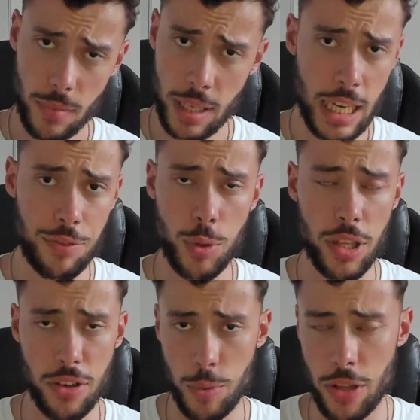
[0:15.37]
And even when
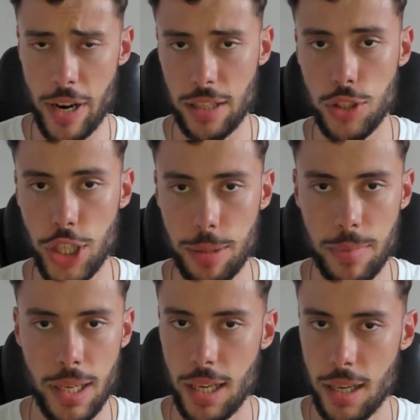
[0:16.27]
they're at the
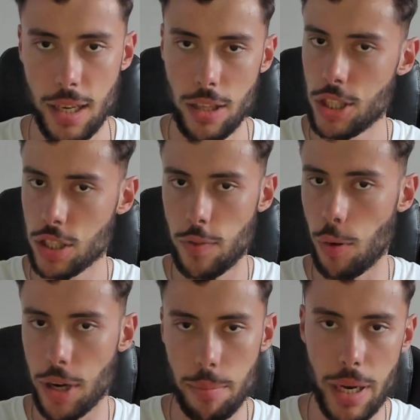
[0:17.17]
gym, they're just
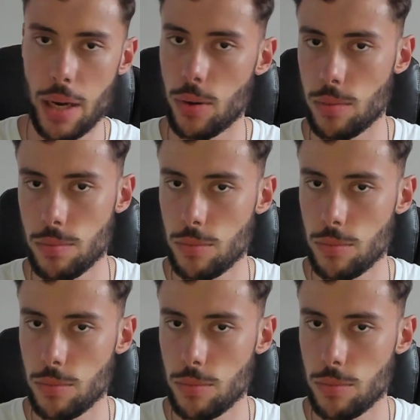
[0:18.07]
floating about,